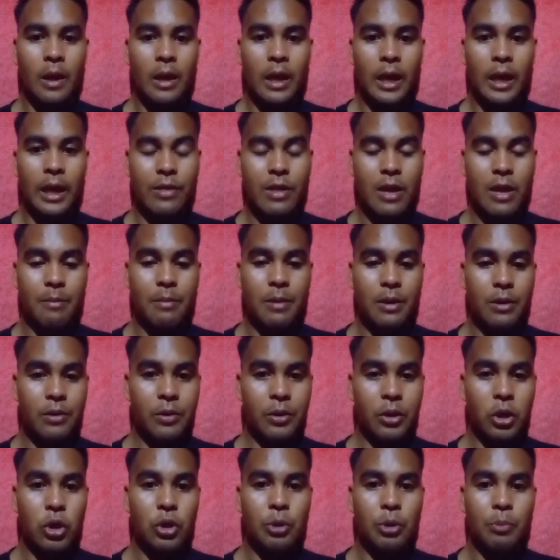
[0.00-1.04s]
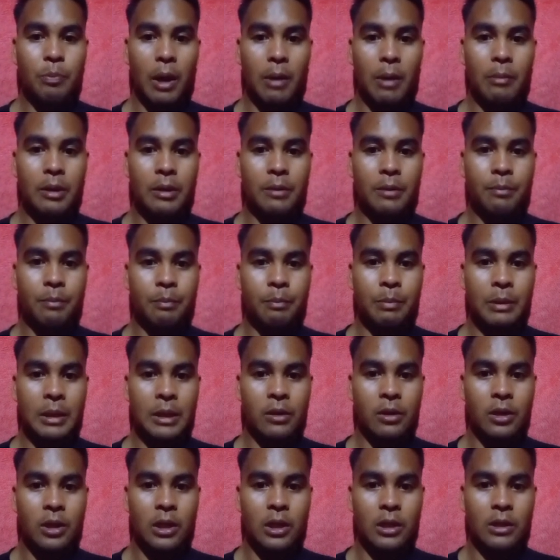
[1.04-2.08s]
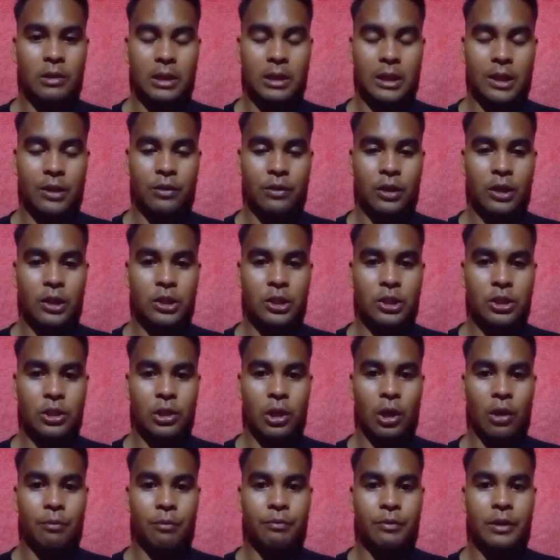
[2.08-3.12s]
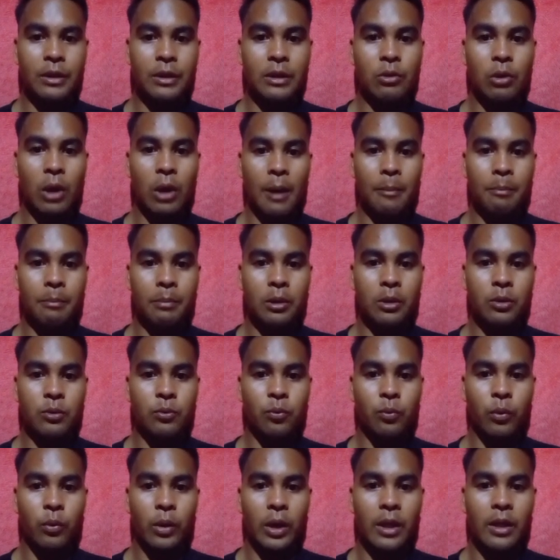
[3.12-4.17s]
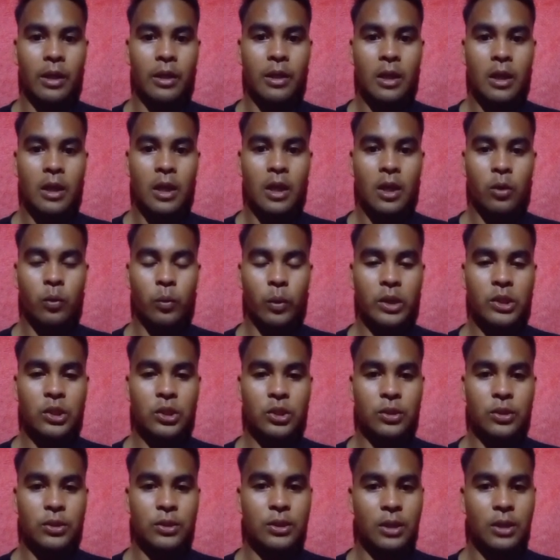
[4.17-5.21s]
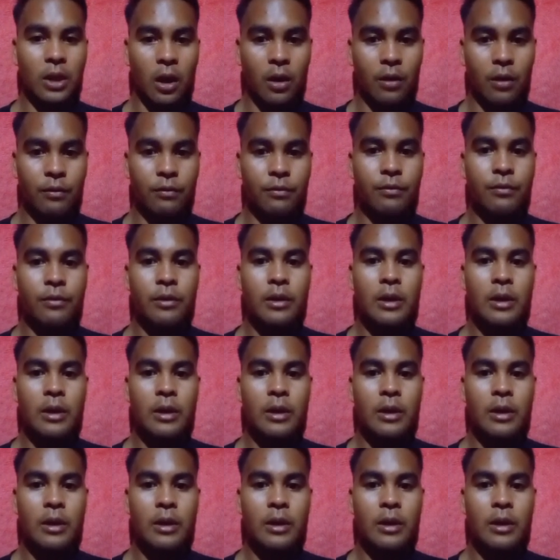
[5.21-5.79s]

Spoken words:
In the American Republic period, literature often grappled with questions of